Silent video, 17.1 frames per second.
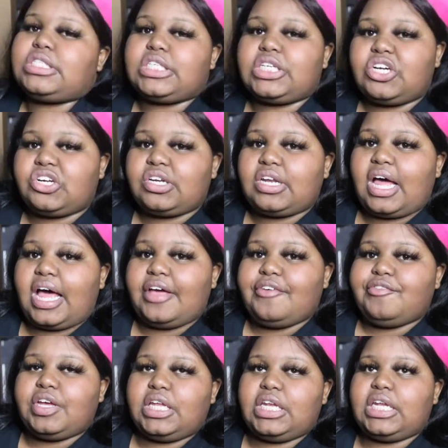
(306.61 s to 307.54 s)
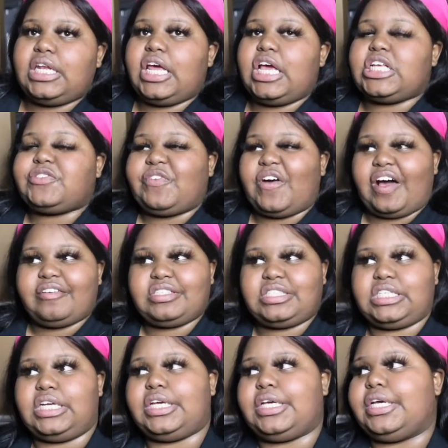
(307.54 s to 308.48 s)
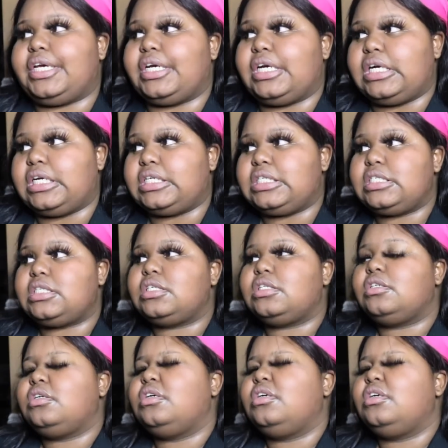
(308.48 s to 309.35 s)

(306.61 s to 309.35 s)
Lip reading: see your life in the next 5 to 10 years?